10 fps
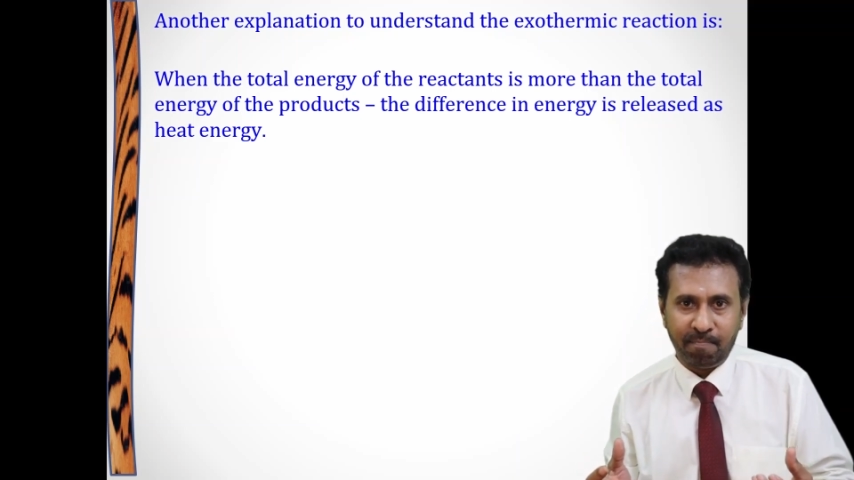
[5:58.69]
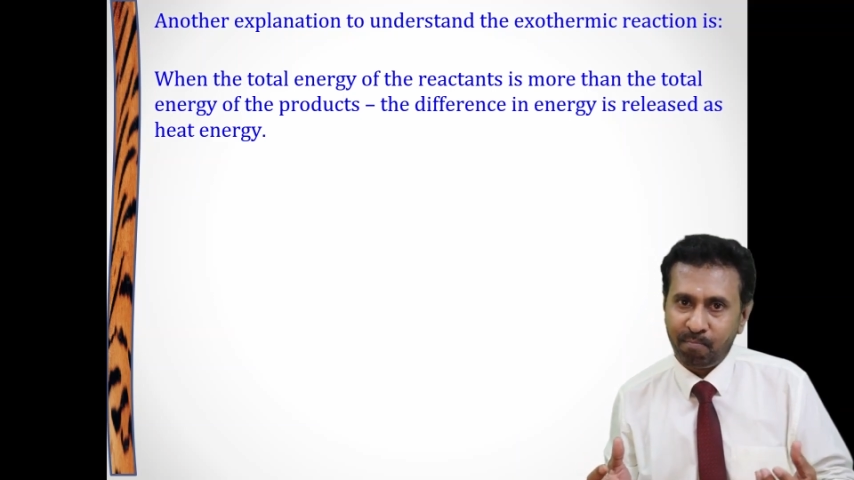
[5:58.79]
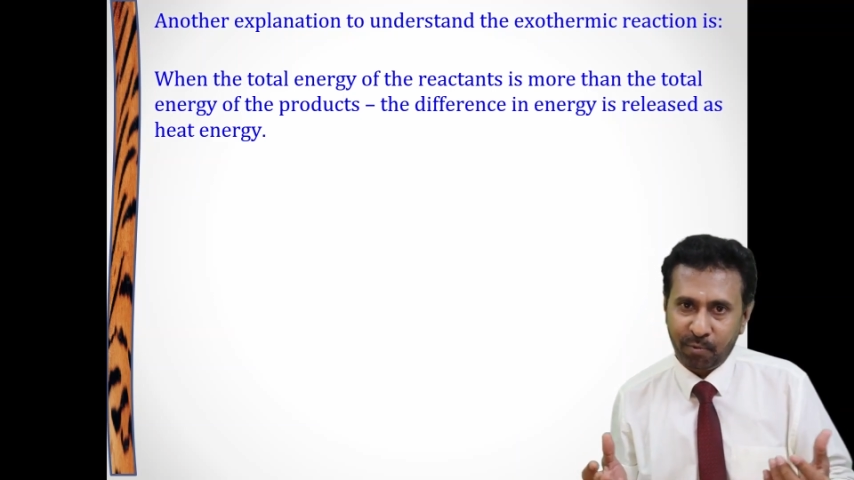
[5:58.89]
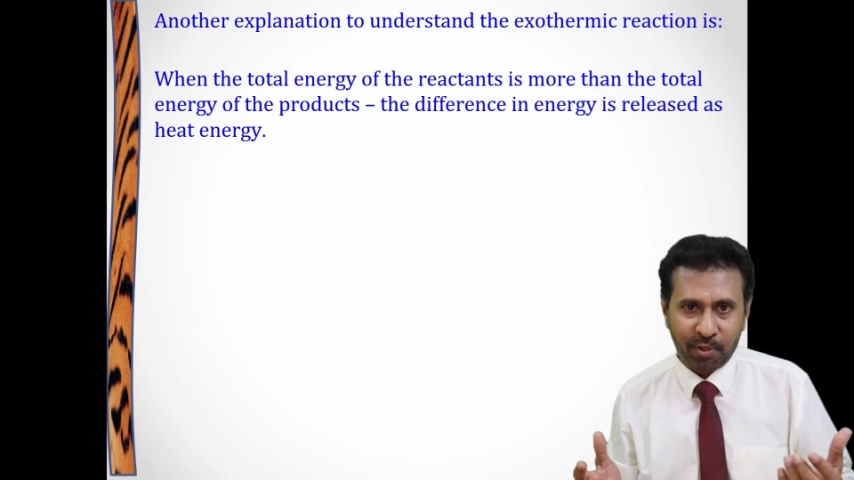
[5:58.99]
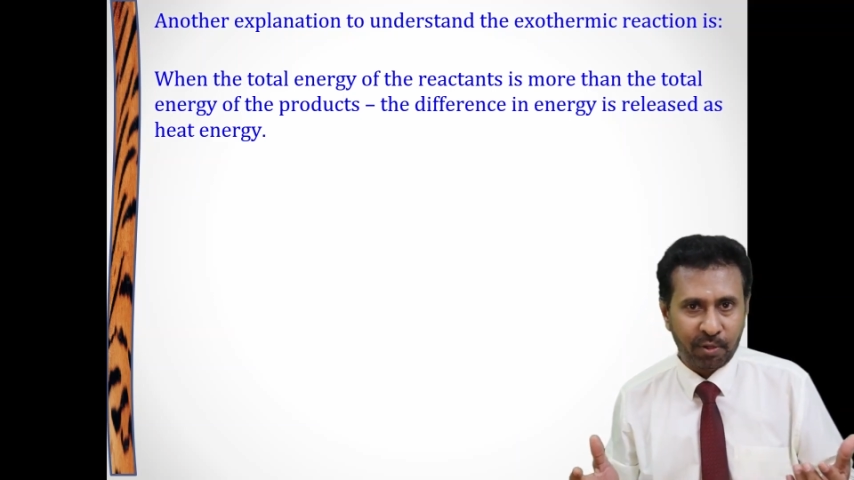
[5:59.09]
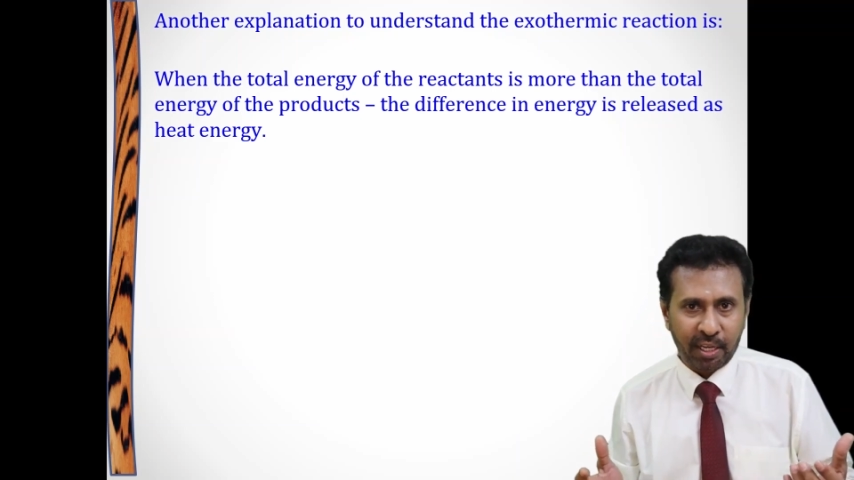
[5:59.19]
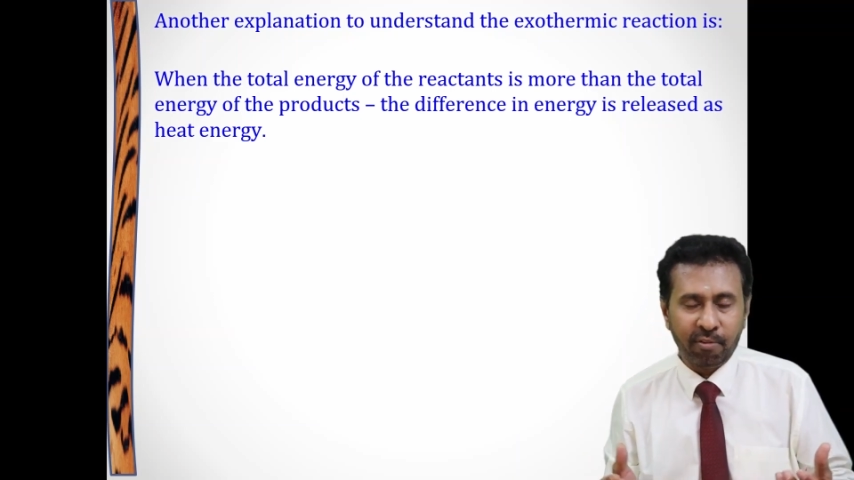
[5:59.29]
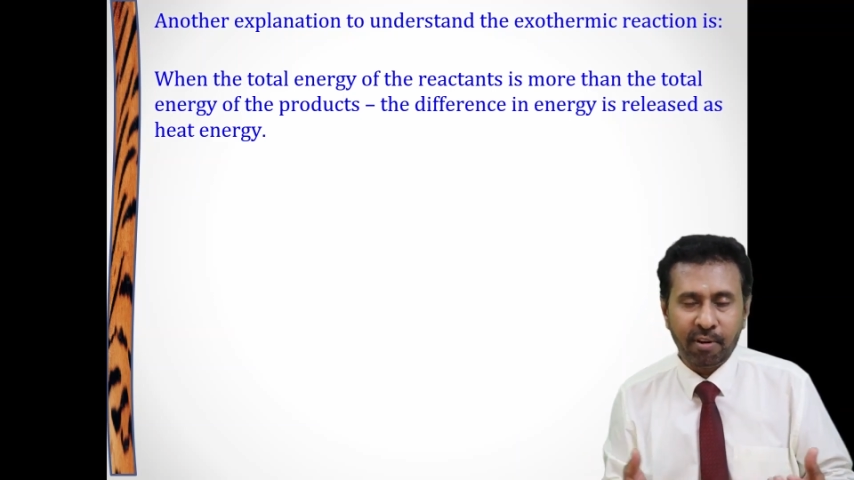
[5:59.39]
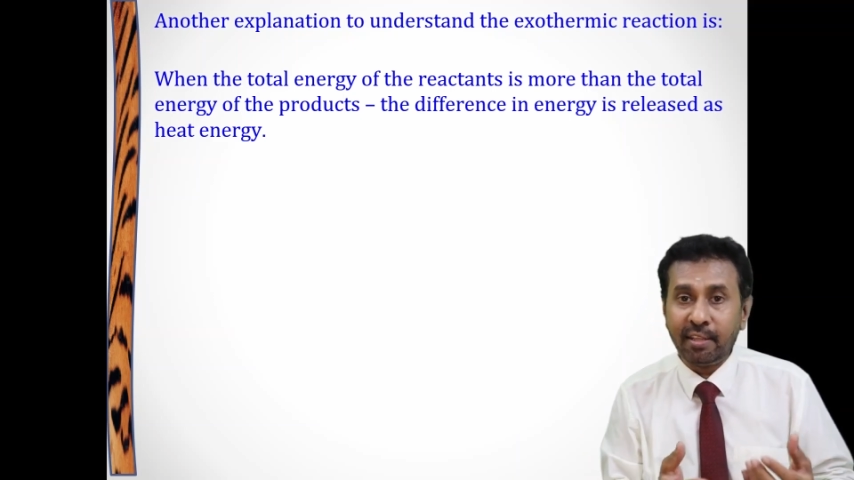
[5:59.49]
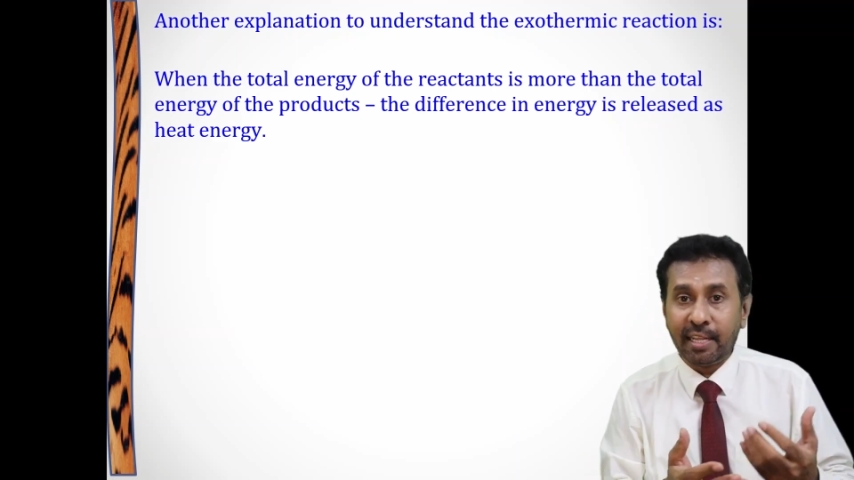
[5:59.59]
You get it
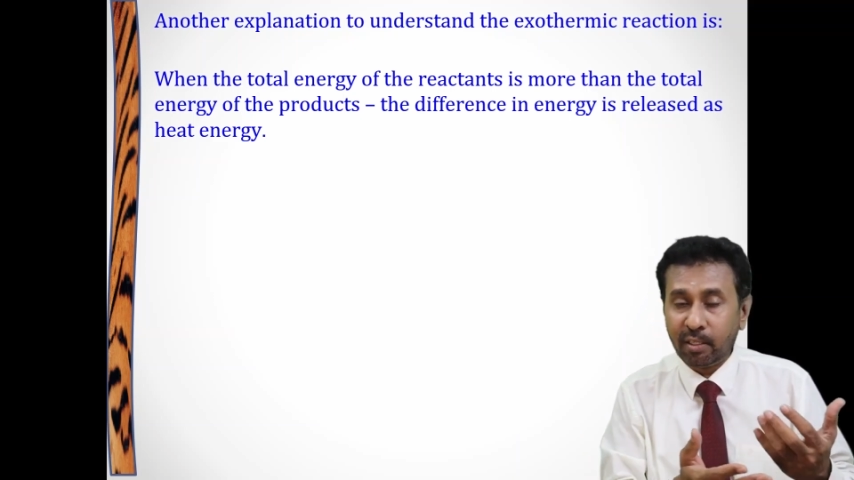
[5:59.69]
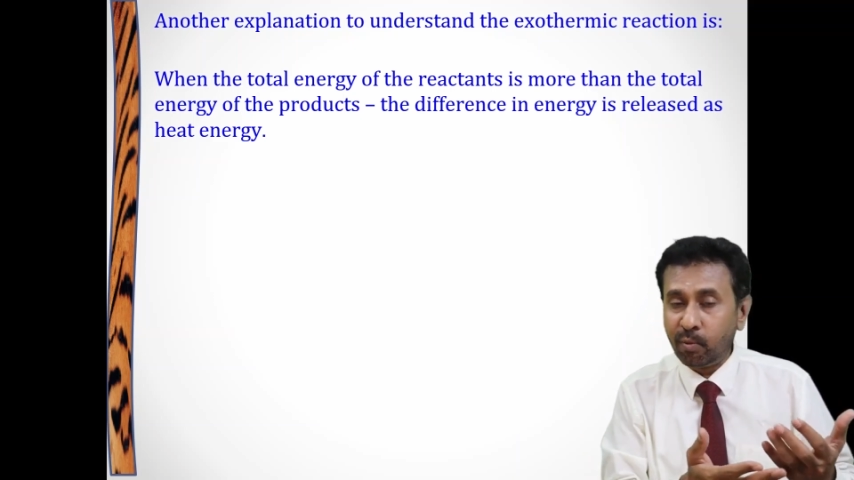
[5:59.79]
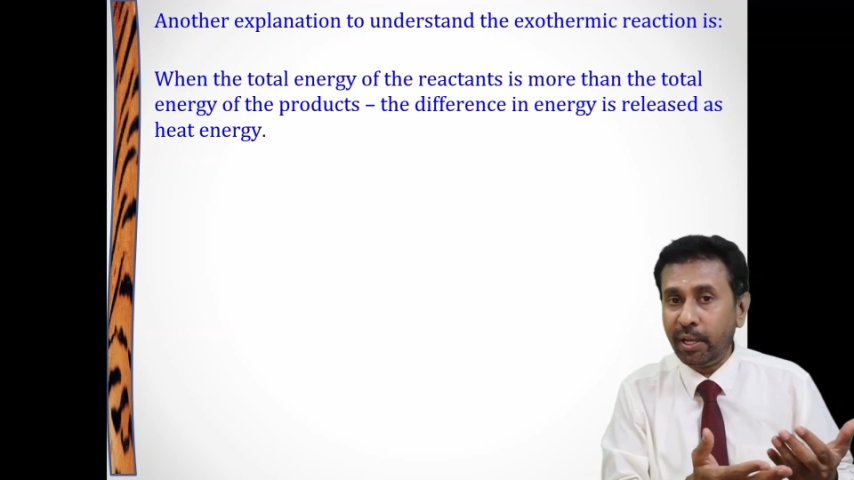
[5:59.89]
right? That's why in